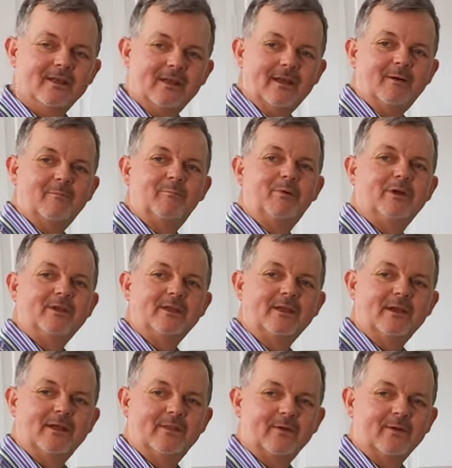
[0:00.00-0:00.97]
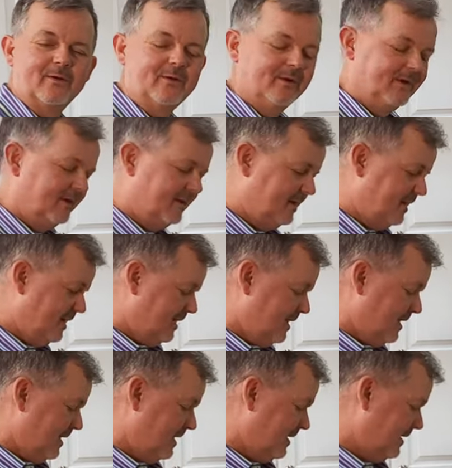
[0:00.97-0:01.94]
and I'm putting together
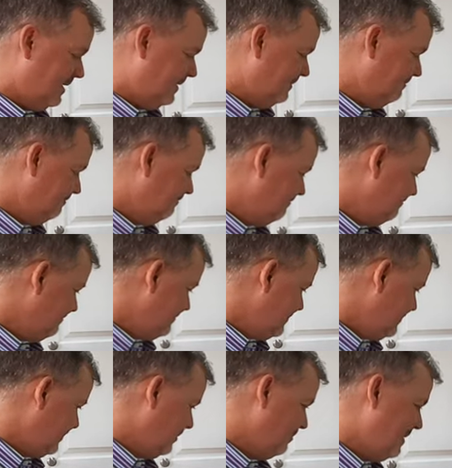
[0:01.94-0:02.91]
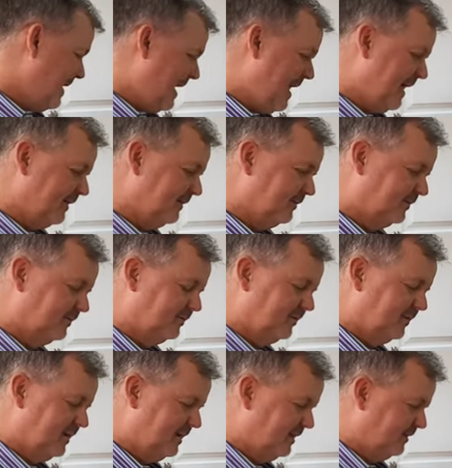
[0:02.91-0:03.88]
um, some bags
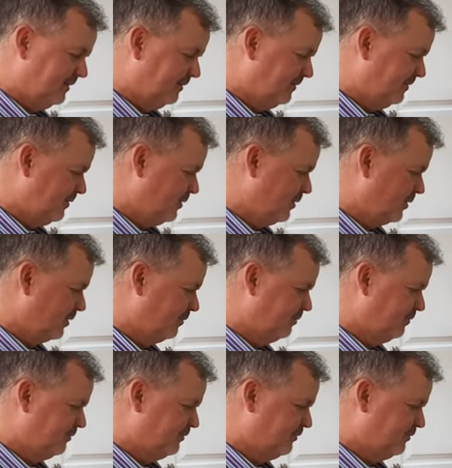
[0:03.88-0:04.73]
uh, for